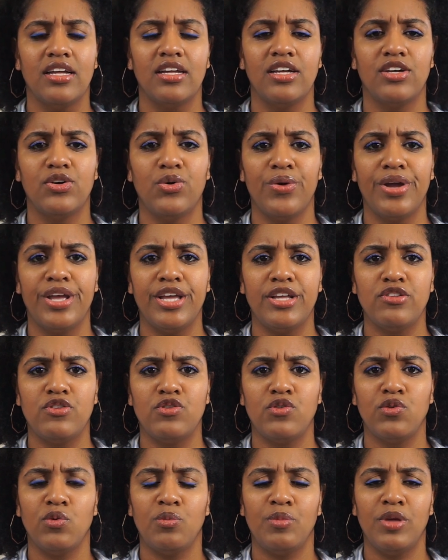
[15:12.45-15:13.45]
going
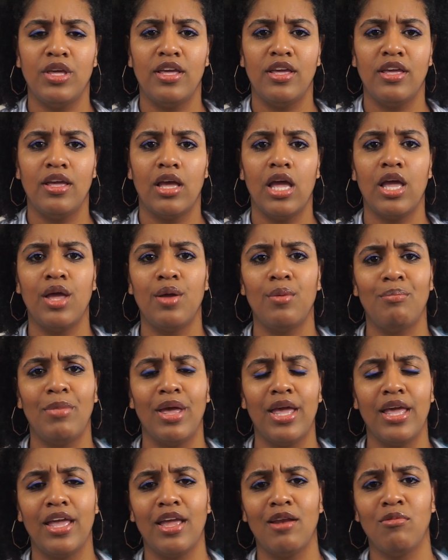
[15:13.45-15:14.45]
to be
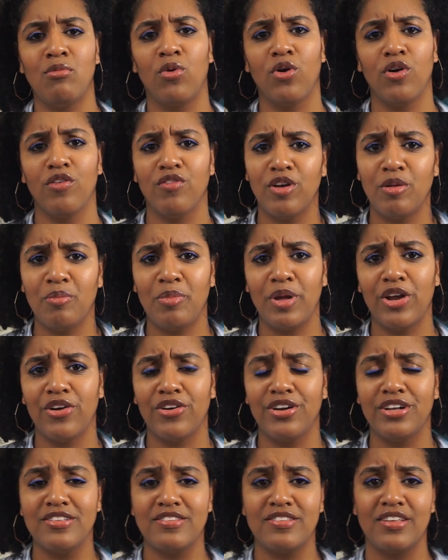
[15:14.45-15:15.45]
making more of an
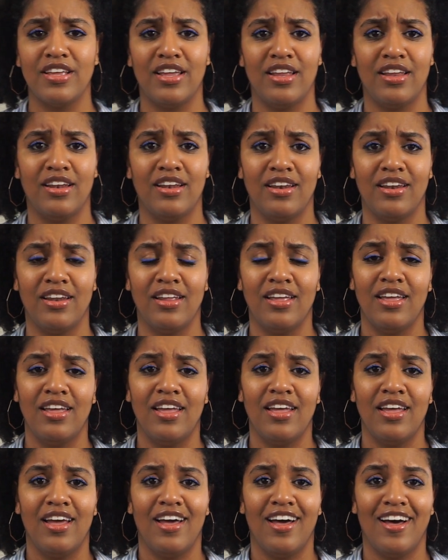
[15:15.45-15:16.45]
appearance in
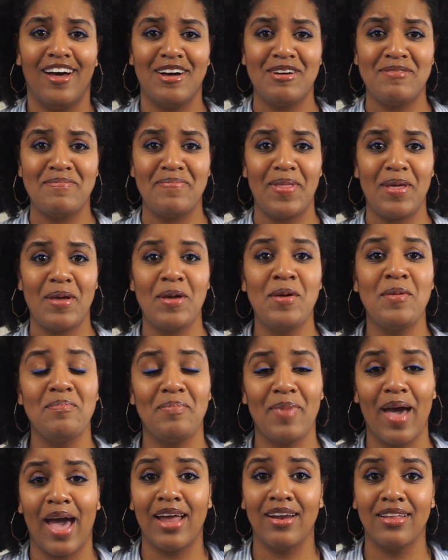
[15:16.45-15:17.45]

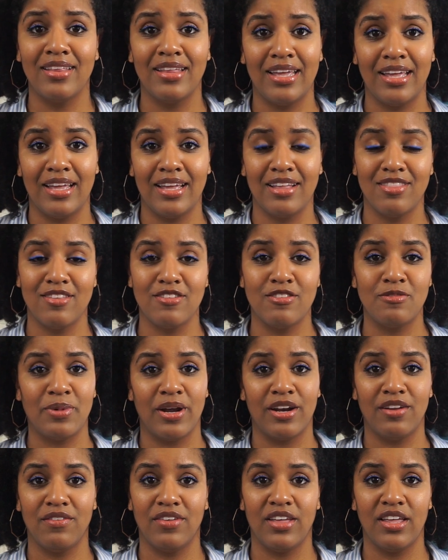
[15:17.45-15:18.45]
battling the
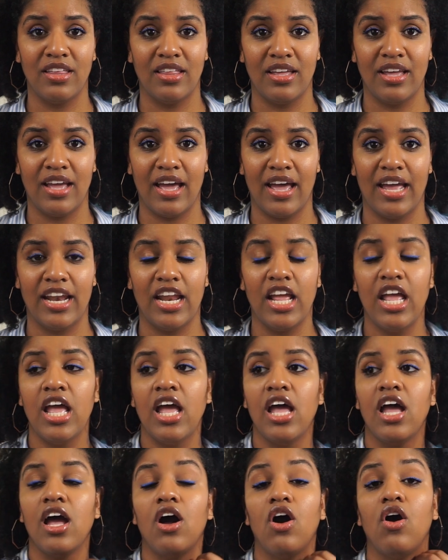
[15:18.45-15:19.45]
spread of Gilead.
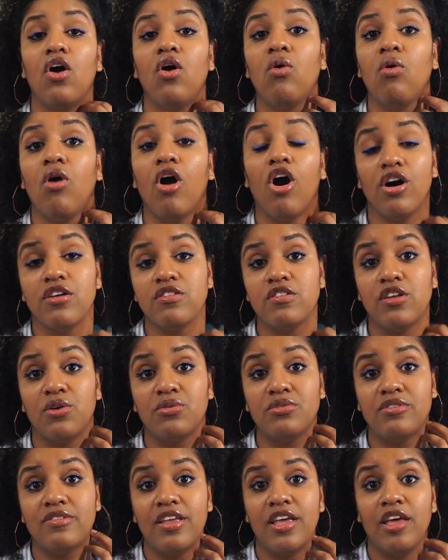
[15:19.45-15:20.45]
Oh,
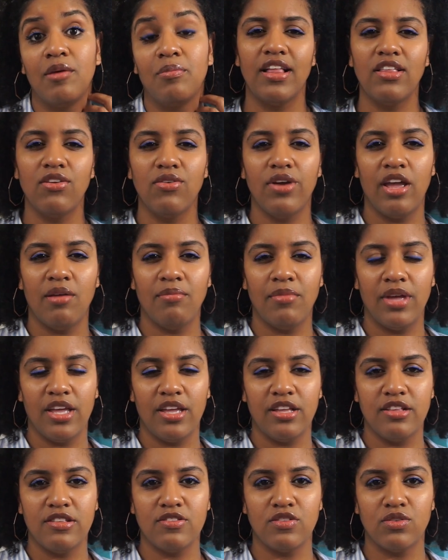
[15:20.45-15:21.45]
also tip, follow
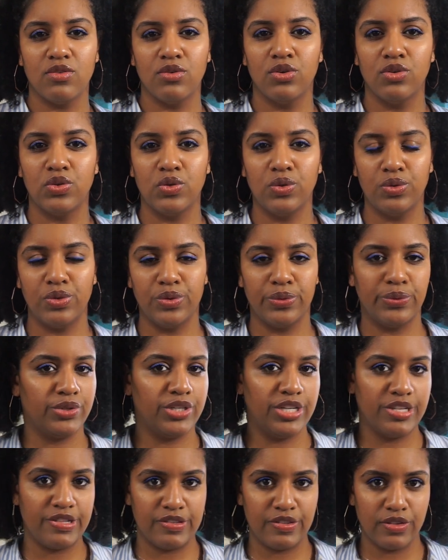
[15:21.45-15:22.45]
Handmaids on Hulu
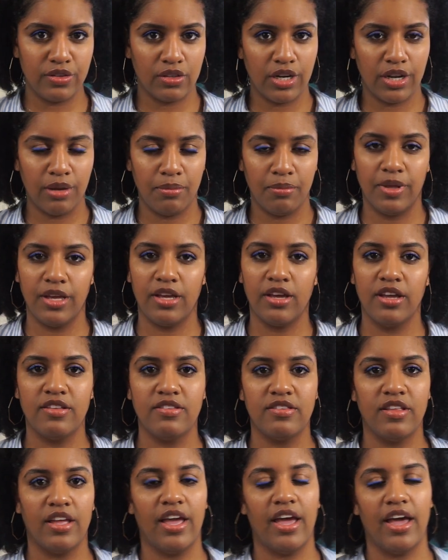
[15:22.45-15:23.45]
on Instagram,
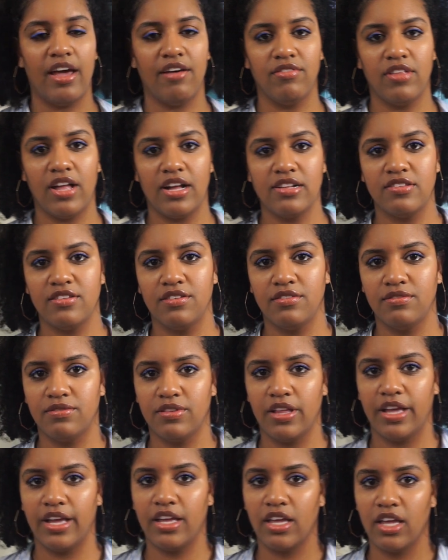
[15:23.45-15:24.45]
because they have lots of
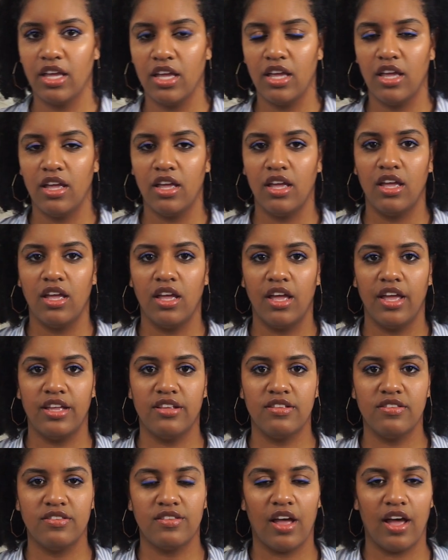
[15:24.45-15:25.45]
like
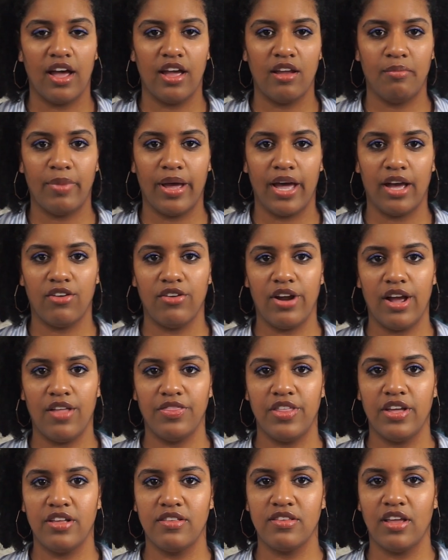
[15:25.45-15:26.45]
inside
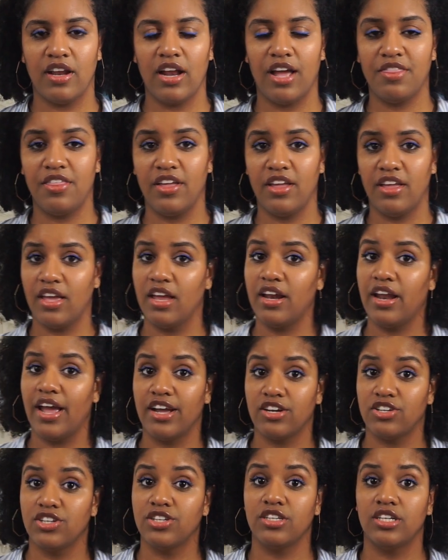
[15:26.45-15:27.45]
background things that I think can
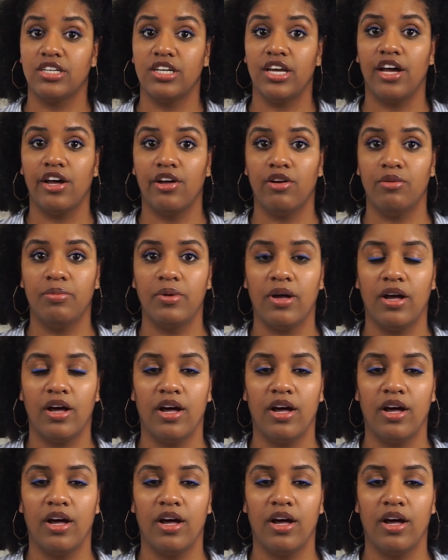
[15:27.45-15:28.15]
actually help